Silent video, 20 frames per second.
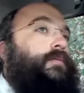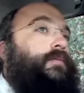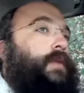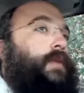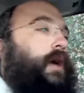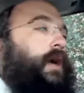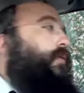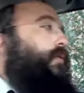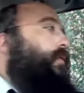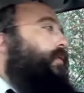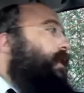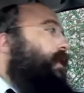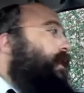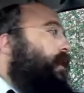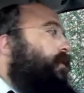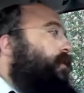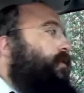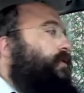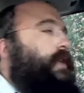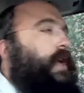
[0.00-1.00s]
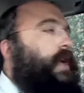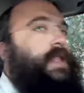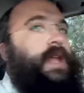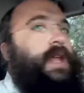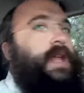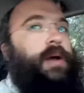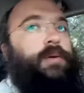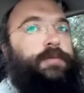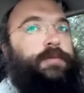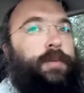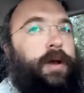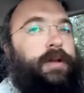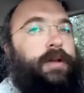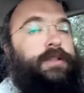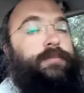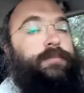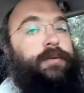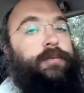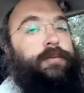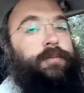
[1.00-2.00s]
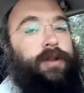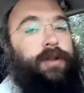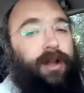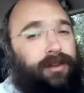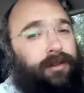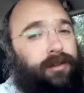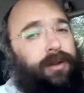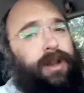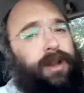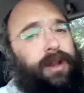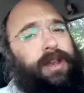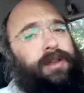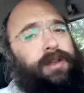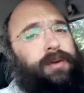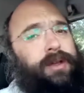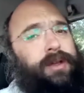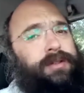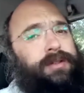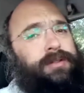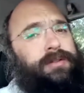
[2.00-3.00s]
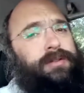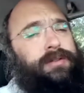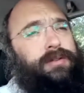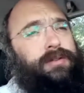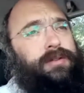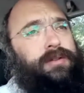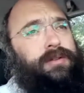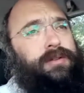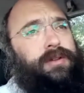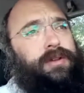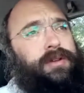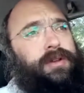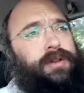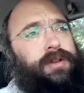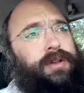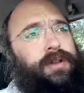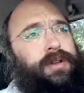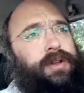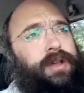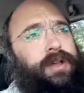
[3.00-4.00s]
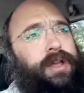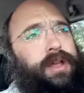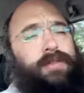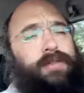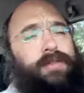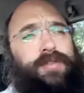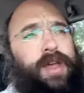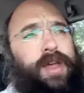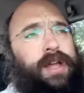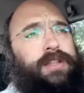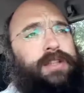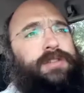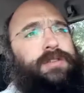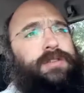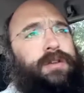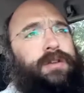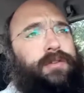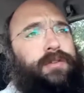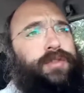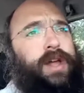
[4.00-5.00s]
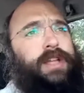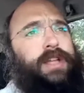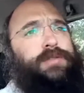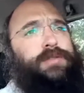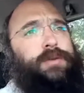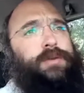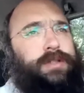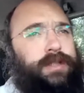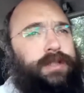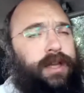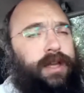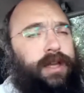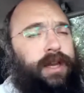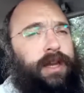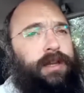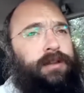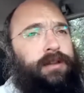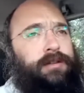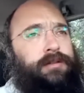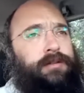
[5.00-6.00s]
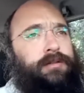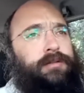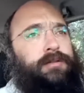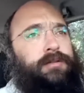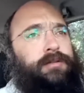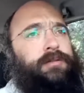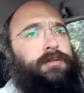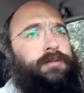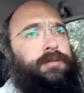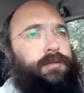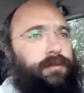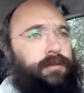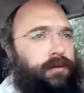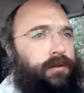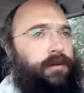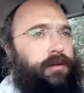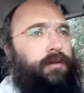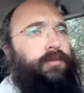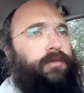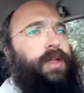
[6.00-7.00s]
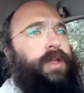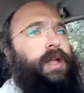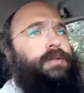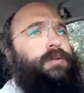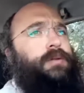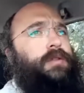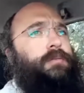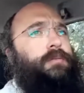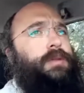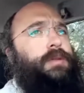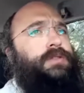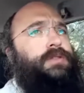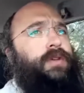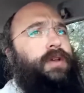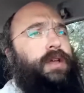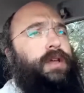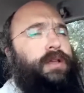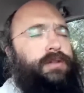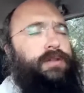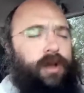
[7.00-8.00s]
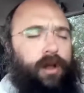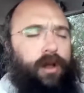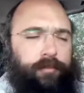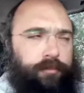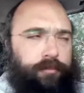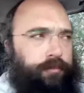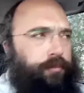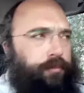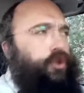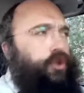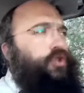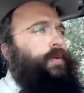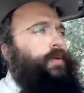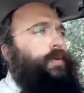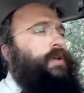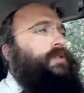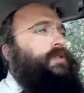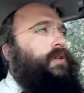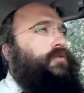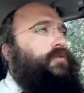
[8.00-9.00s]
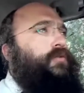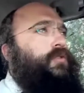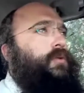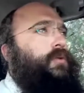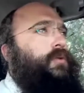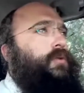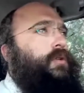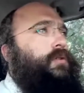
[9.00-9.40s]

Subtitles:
I don't really understand how it's possible, but I'll do it anyways. If that's what's needed, if that's what the mitzvah is, I'll push myself to it.